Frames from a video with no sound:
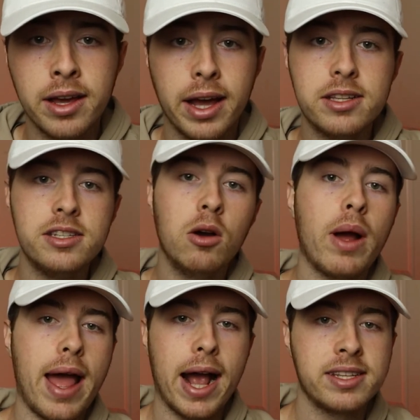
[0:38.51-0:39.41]
it's no
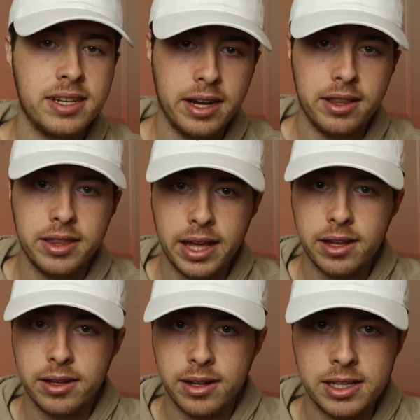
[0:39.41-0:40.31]
accident that
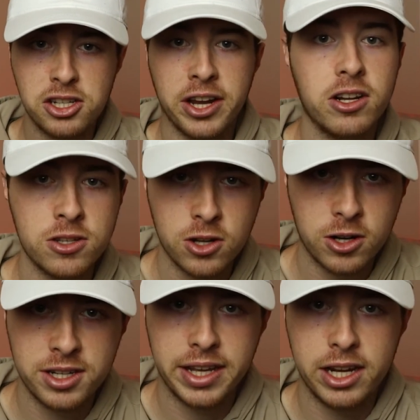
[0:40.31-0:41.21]
his channel
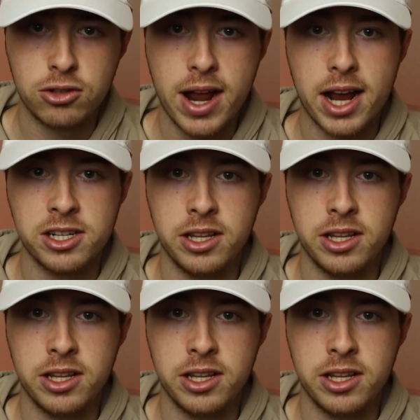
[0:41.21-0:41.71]
started to gain traction.